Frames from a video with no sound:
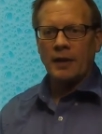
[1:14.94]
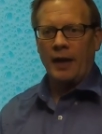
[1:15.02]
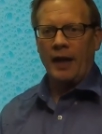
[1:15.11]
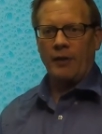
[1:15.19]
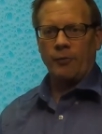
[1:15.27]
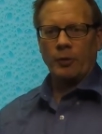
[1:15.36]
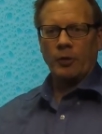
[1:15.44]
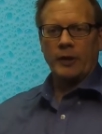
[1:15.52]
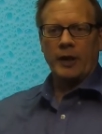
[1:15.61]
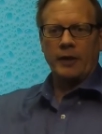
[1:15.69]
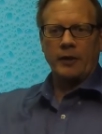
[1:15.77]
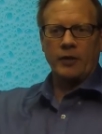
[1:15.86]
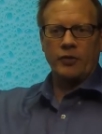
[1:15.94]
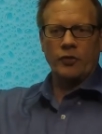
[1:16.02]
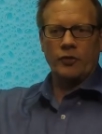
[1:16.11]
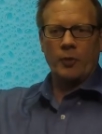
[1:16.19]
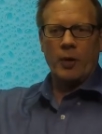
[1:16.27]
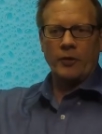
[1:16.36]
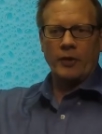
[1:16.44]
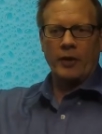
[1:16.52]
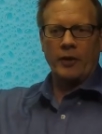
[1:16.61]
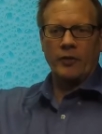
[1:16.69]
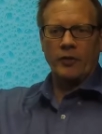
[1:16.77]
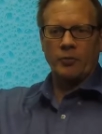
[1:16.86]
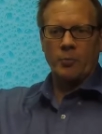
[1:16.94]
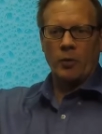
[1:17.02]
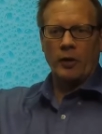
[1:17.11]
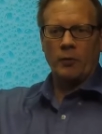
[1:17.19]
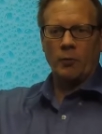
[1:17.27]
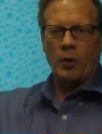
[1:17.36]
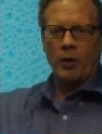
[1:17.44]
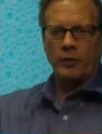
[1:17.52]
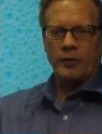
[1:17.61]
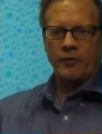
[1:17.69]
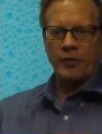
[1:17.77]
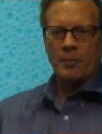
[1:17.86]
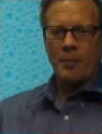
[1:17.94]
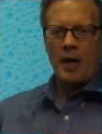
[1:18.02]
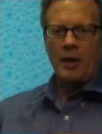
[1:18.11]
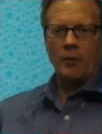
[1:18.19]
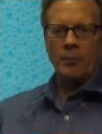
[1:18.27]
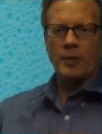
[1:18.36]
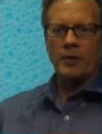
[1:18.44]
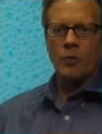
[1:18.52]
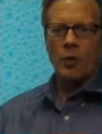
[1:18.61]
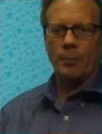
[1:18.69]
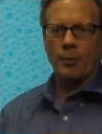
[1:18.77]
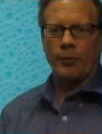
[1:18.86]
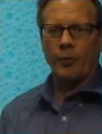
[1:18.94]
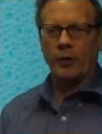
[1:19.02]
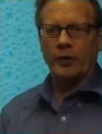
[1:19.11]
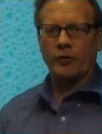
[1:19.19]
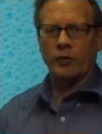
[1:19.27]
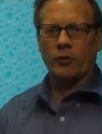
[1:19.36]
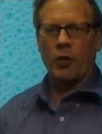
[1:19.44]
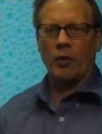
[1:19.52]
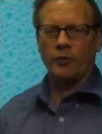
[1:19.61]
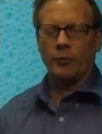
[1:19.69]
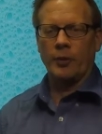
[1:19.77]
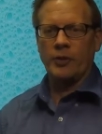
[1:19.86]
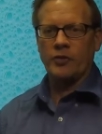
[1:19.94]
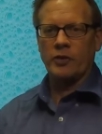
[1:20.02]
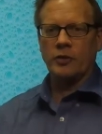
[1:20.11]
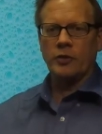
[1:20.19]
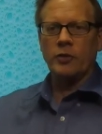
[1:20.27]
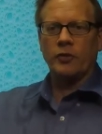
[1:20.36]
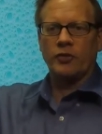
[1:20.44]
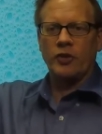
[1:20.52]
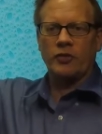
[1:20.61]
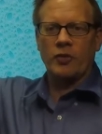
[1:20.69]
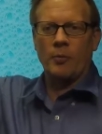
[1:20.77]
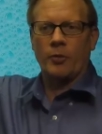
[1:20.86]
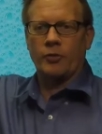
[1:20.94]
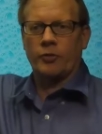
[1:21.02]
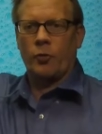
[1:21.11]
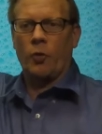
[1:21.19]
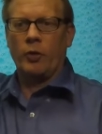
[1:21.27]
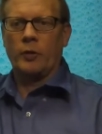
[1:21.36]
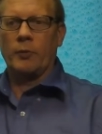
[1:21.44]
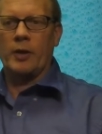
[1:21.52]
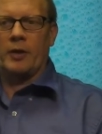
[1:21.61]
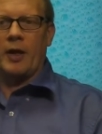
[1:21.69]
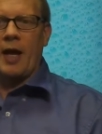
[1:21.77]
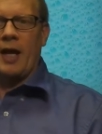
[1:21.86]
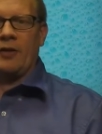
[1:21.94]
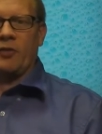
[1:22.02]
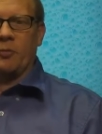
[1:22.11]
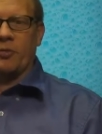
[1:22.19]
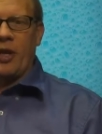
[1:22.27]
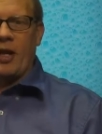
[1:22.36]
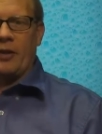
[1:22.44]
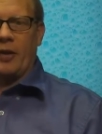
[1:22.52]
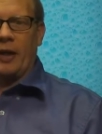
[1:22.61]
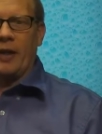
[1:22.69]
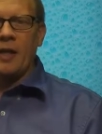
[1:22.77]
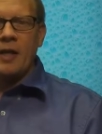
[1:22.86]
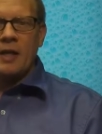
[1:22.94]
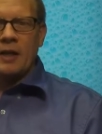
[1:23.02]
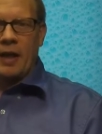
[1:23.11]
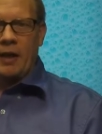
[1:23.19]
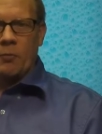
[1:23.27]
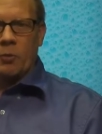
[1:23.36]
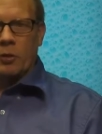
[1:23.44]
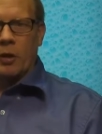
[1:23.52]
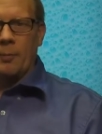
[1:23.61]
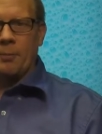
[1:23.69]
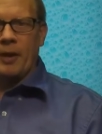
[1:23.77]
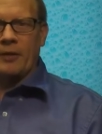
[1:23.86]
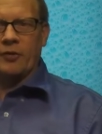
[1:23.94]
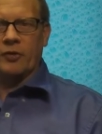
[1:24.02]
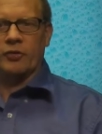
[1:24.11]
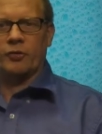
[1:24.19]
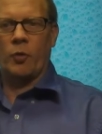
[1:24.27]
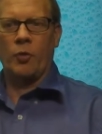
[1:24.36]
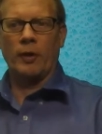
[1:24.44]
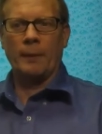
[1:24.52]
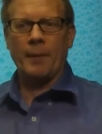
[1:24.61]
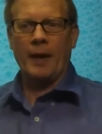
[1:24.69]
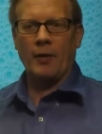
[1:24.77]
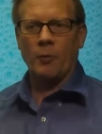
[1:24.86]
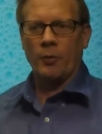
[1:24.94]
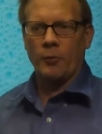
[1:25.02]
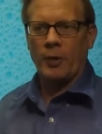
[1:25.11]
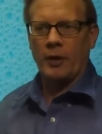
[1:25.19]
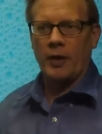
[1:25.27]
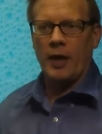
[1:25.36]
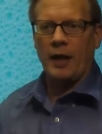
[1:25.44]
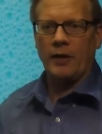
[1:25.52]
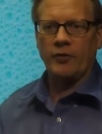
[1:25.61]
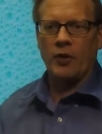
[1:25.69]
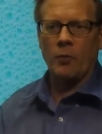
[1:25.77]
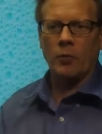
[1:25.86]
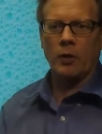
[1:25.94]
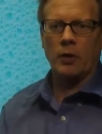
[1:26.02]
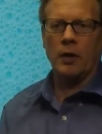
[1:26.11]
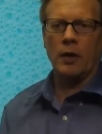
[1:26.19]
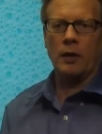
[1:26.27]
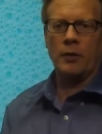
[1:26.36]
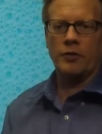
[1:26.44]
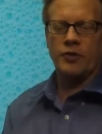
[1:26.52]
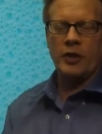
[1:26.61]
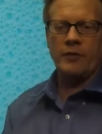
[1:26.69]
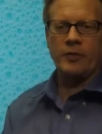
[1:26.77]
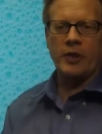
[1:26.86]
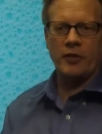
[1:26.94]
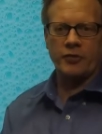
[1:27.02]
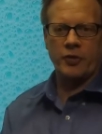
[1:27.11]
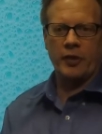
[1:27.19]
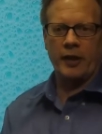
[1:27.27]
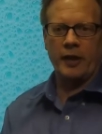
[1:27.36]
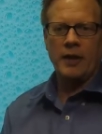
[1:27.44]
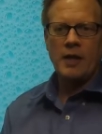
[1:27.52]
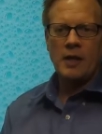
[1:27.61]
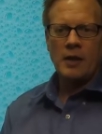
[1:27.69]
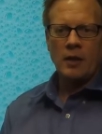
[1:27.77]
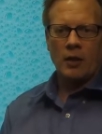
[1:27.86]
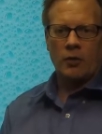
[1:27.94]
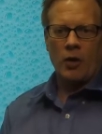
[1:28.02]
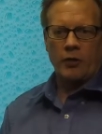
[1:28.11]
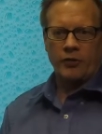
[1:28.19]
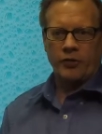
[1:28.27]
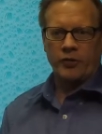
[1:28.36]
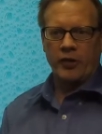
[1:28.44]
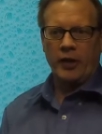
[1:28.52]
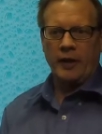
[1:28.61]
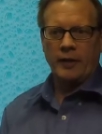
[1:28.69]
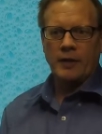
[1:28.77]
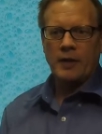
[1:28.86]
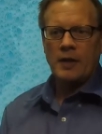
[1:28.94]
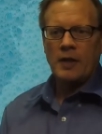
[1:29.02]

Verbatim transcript: And if we look at conditions around the area this morning, relatively mild mid to upper 30s across the region. You can see some of the scrolling record highs from Saturday and we'll update this scrolling banner with record highs that were uh, achieved yesterday across the state.